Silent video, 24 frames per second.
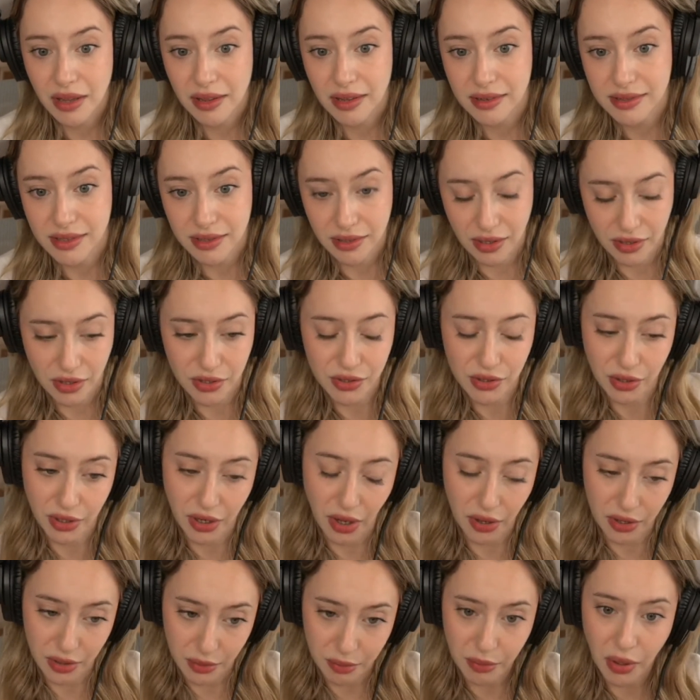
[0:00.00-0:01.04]
That's also
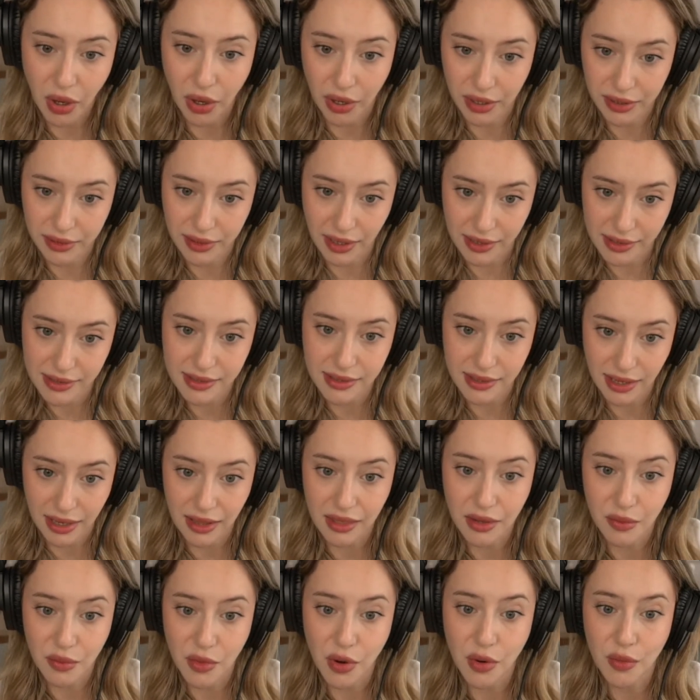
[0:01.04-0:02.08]
another part that's in
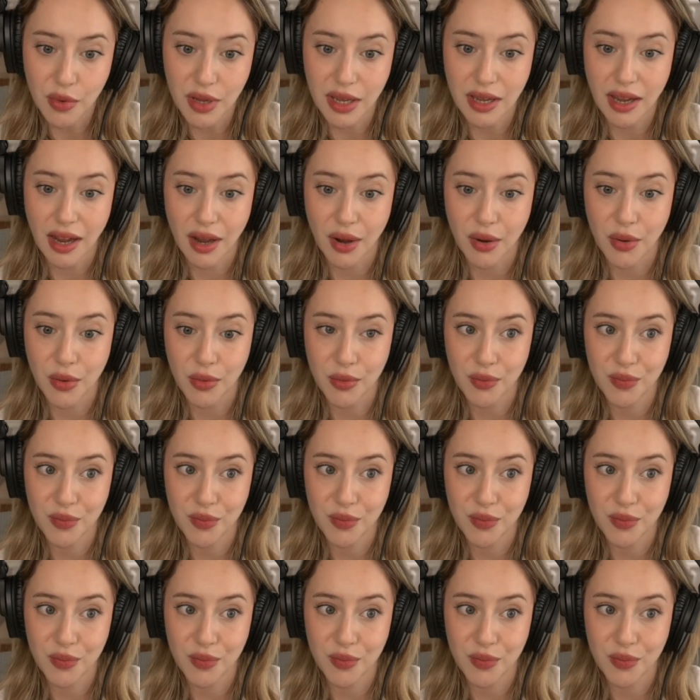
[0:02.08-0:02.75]
the movie, how